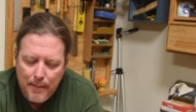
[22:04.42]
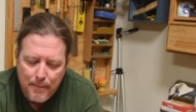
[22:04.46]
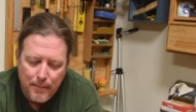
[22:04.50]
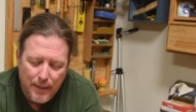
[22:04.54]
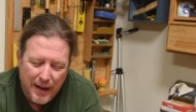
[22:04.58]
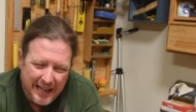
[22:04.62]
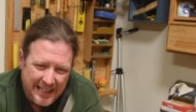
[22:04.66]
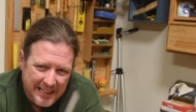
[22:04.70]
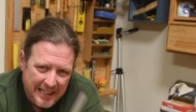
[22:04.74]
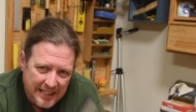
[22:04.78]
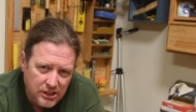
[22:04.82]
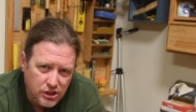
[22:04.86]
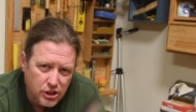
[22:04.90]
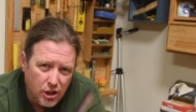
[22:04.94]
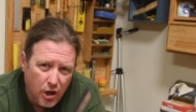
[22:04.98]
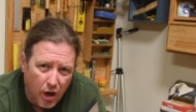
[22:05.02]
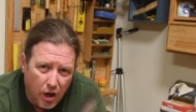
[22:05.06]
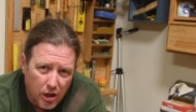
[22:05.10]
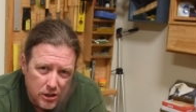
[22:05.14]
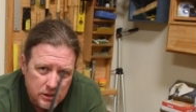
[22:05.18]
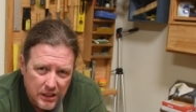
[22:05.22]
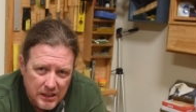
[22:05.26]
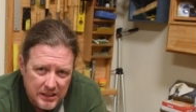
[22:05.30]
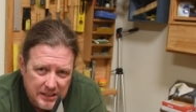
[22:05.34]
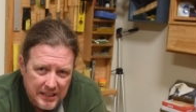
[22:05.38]
But I need you
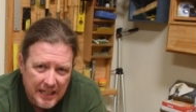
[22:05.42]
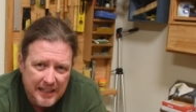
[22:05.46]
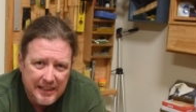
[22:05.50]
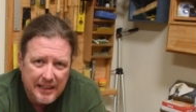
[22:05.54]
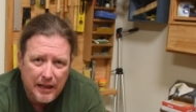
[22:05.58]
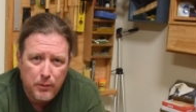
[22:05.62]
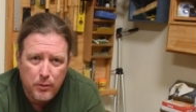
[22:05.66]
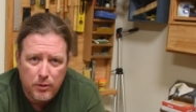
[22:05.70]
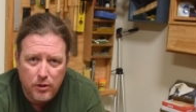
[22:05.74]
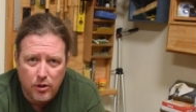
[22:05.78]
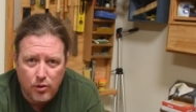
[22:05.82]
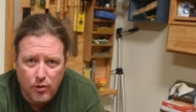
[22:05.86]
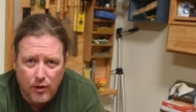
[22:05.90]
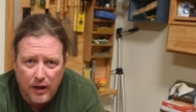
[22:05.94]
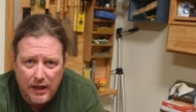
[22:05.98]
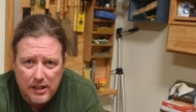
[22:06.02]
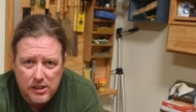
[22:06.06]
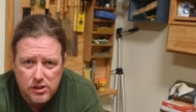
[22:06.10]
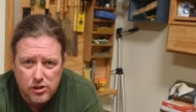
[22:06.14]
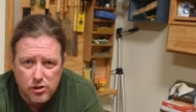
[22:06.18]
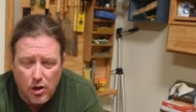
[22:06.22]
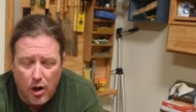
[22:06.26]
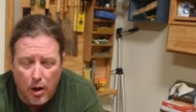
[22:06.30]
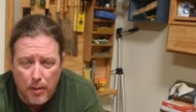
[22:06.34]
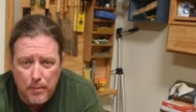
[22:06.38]
also to take that with a grain
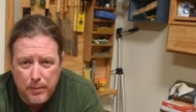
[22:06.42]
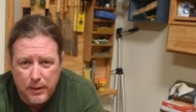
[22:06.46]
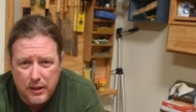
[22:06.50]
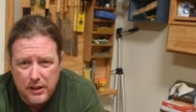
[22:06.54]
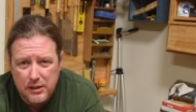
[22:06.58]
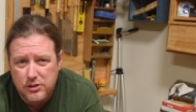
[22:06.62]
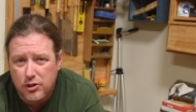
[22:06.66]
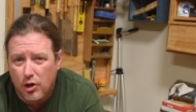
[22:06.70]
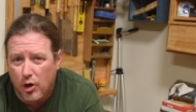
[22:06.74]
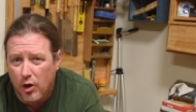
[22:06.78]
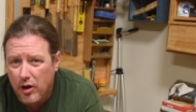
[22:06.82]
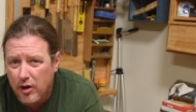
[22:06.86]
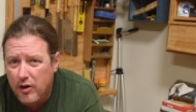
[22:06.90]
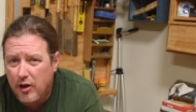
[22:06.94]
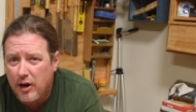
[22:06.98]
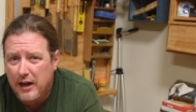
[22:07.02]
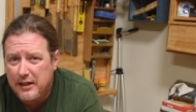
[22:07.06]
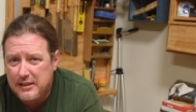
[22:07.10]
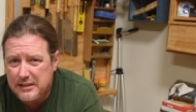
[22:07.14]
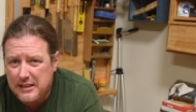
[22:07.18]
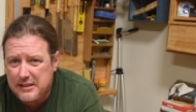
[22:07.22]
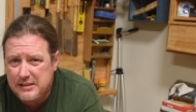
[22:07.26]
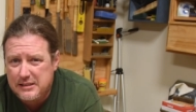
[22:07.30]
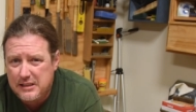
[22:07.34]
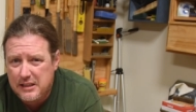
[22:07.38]
of salt, because earlier I
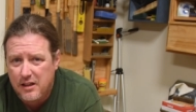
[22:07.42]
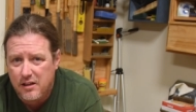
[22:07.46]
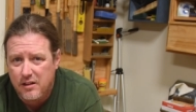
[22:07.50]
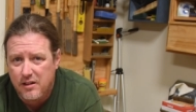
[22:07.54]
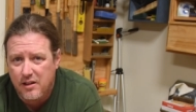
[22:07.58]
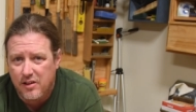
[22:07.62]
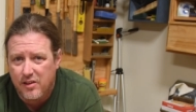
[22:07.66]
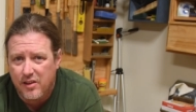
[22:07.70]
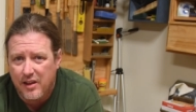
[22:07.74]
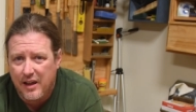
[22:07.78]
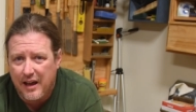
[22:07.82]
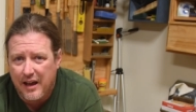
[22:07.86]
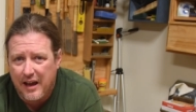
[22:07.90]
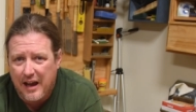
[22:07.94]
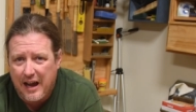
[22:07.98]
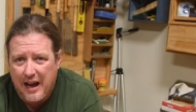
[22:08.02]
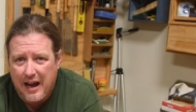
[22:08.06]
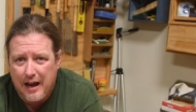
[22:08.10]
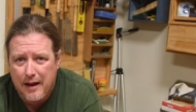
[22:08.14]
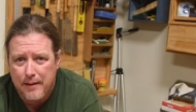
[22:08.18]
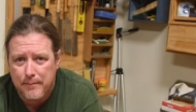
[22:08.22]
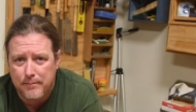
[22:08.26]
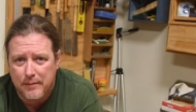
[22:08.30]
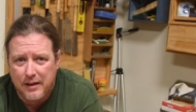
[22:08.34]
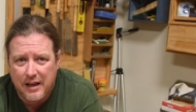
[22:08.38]
did tell you that
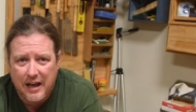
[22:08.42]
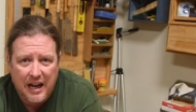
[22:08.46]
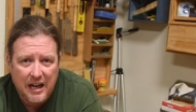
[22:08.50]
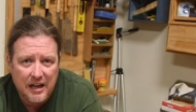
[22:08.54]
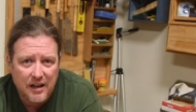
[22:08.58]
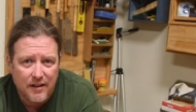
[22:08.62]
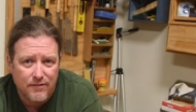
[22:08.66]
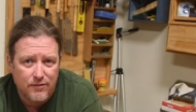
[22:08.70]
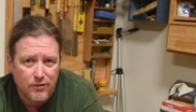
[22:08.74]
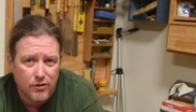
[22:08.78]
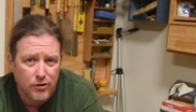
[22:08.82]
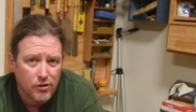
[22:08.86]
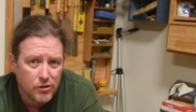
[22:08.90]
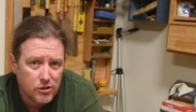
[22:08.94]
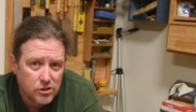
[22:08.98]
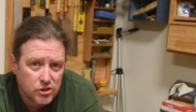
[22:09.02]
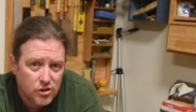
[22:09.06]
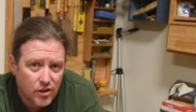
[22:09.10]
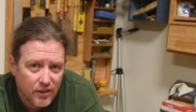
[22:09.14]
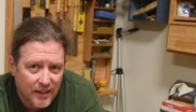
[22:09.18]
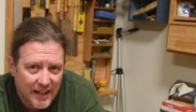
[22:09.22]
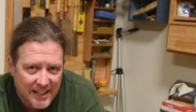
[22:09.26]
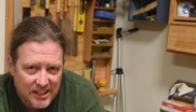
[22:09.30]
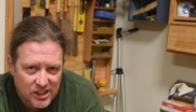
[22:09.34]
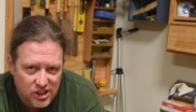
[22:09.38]
I'm kind of used
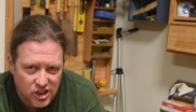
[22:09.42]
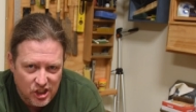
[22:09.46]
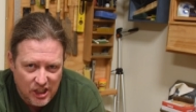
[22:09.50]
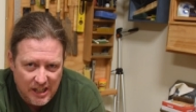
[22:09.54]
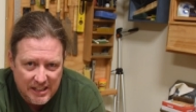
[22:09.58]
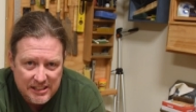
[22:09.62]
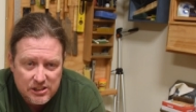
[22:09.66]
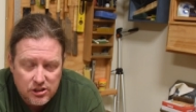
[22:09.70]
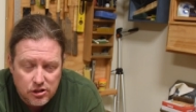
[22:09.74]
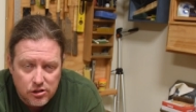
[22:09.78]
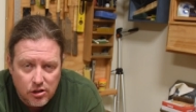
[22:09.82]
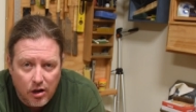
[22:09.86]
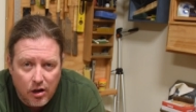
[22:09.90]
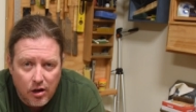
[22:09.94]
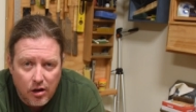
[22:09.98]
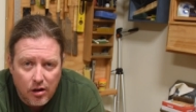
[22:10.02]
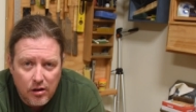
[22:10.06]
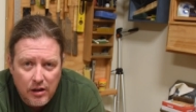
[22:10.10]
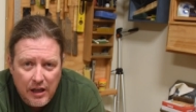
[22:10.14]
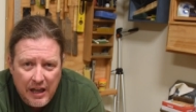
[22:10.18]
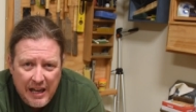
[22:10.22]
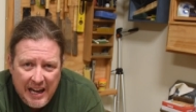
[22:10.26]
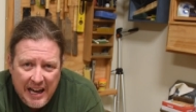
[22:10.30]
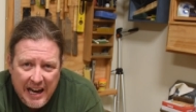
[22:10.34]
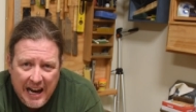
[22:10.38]
to that gent
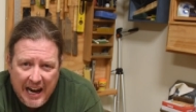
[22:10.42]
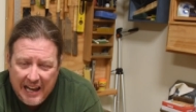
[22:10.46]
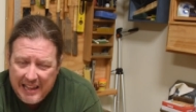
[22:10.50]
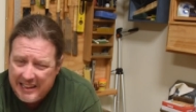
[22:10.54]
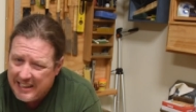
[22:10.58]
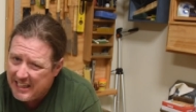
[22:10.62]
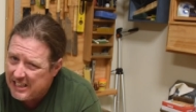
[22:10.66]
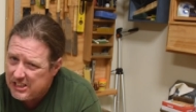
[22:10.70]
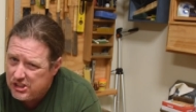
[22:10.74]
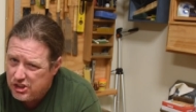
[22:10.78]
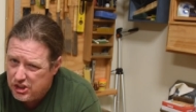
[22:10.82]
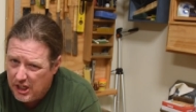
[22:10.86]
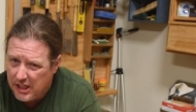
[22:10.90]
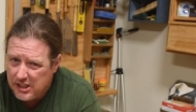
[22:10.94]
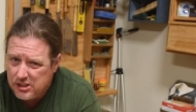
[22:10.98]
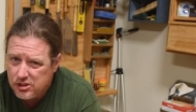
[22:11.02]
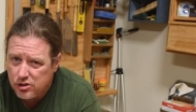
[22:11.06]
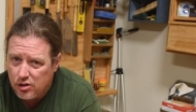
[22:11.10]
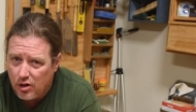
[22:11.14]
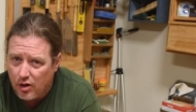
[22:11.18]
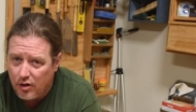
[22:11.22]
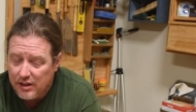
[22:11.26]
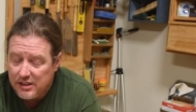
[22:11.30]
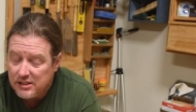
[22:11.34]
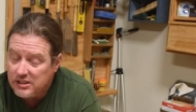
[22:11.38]
saw, and that gent
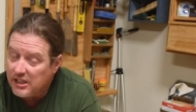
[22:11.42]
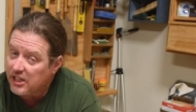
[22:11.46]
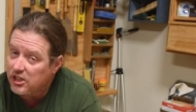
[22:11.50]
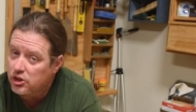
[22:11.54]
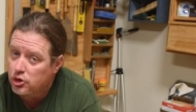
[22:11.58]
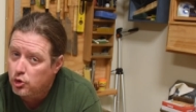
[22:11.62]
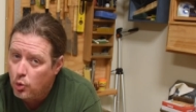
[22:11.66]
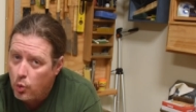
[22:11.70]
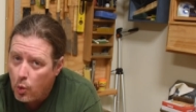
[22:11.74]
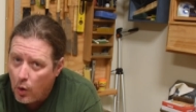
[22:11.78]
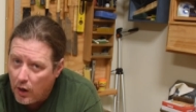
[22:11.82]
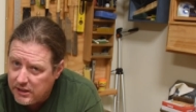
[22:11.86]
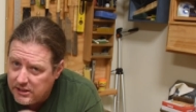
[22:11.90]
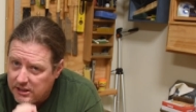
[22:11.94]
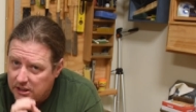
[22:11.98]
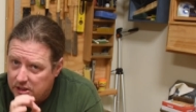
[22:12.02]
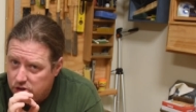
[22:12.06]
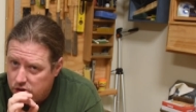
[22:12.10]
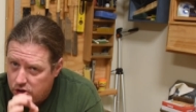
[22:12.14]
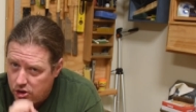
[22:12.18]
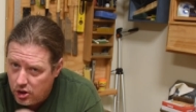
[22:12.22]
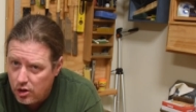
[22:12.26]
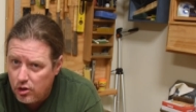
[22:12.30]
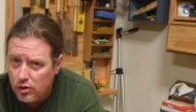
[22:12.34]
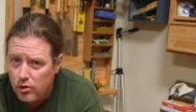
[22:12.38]
saw is a
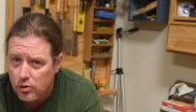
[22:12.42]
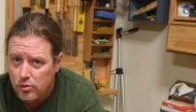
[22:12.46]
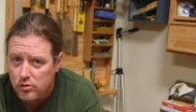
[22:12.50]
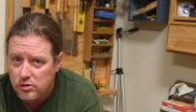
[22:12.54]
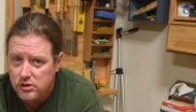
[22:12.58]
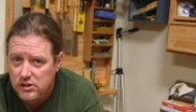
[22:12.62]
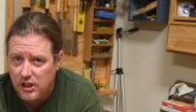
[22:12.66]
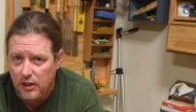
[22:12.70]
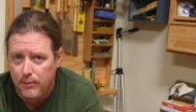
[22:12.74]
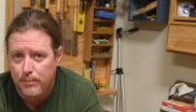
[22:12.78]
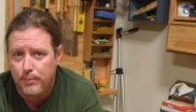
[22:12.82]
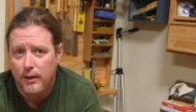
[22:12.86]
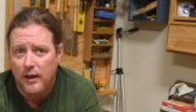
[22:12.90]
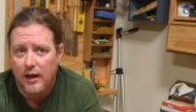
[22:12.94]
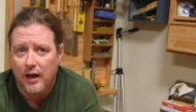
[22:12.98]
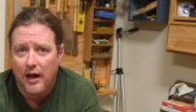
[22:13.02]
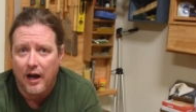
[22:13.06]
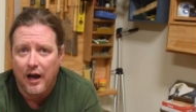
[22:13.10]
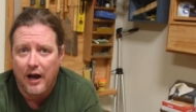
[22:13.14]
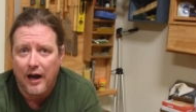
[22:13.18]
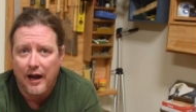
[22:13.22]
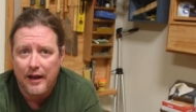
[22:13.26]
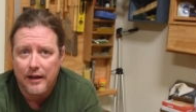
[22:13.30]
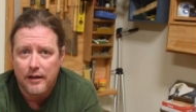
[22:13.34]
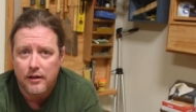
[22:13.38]
twenty-two T P
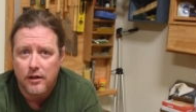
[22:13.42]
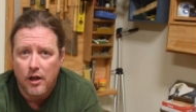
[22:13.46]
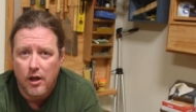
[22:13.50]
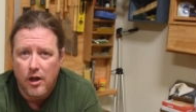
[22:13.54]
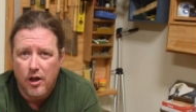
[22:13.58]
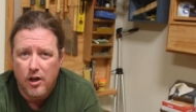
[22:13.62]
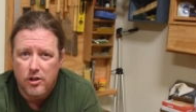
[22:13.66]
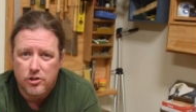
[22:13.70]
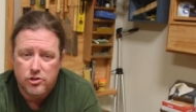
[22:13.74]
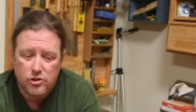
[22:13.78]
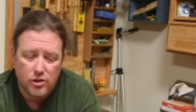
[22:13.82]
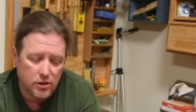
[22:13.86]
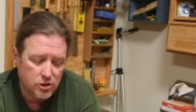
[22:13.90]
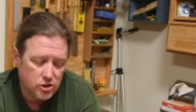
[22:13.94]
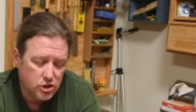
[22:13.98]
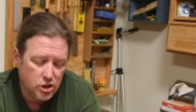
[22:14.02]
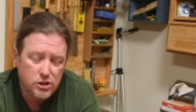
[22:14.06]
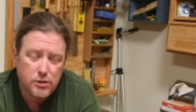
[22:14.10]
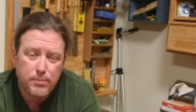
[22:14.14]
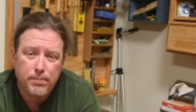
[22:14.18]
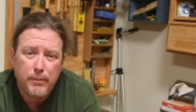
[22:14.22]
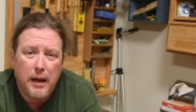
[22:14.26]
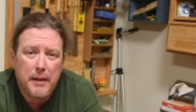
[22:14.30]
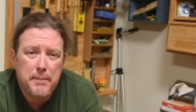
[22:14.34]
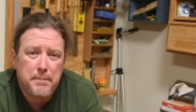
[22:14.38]
I. So it
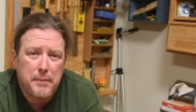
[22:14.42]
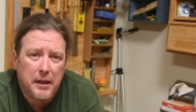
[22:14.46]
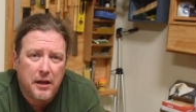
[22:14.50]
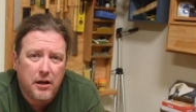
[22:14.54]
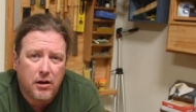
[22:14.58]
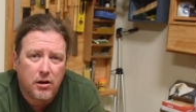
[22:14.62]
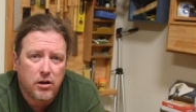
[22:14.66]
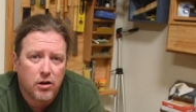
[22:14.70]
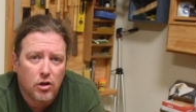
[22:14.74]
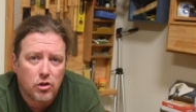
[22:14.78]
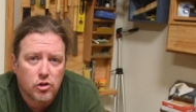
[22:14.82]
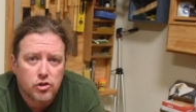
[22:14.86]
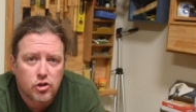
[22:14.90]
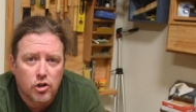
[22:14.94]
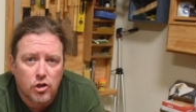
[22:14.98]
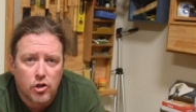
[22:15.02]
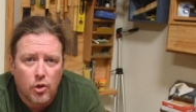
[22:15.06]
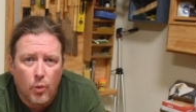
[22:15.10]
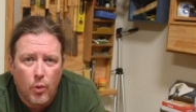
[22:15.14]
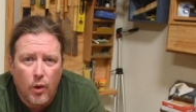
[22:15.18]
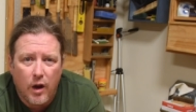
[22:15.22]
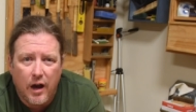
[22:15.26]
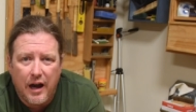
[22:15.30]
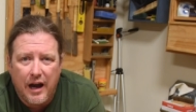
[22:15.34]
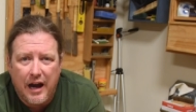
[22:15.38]
just might be closer to
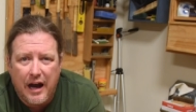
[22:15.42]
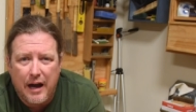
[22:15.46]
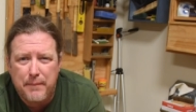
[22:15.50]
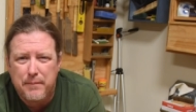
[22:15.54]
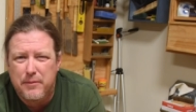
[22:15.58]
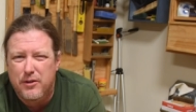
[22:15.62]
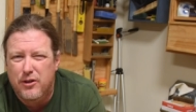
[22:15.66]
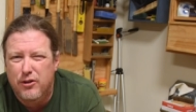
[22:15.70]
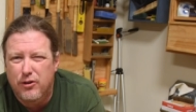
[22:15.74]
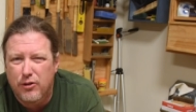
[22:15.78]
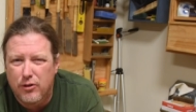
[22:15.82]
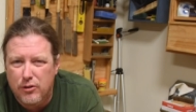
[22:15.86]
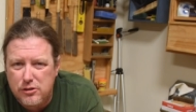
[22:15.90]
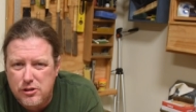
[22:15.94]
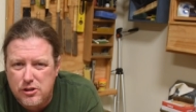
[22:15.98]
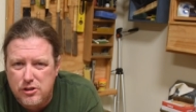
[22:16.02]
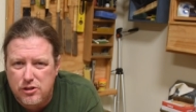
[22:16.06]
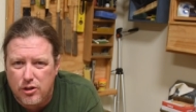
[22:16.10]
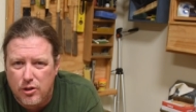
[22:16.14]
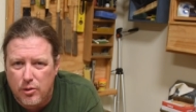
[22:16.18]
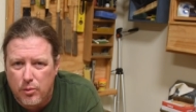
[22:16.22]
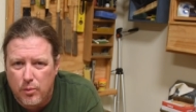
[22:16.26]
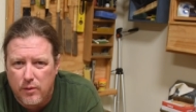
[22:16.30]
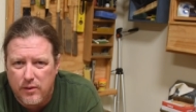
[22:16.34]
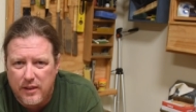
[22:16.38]
what I'm used
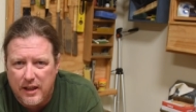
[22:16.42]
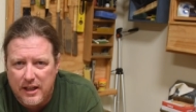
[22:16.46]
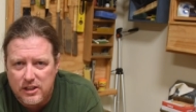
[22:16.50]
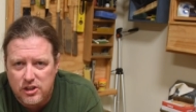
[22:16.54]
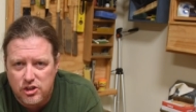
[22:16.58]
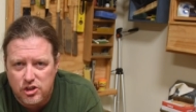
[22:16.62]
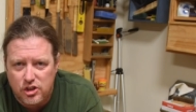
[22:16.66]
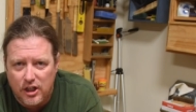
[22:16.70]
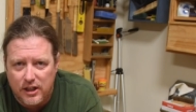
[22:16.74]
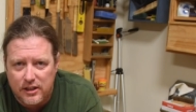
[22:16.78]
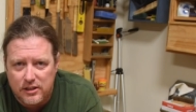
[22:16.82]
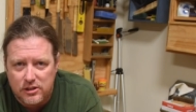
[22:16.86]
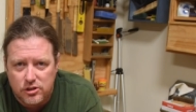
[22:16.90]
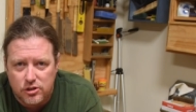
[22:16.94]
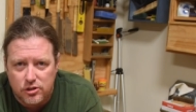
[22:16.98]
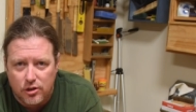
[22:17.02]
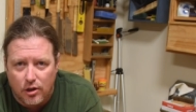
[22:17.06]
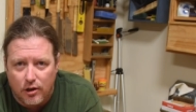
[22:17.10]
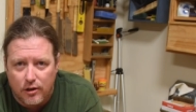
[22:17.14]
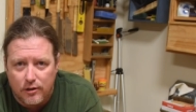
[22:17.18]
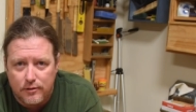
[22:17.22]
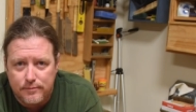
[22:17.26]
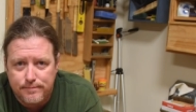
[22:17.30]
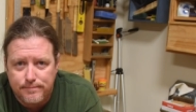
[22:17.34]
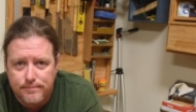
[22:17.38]
to with that gent
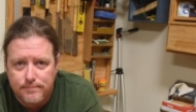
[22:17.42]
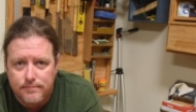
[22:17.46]
saw.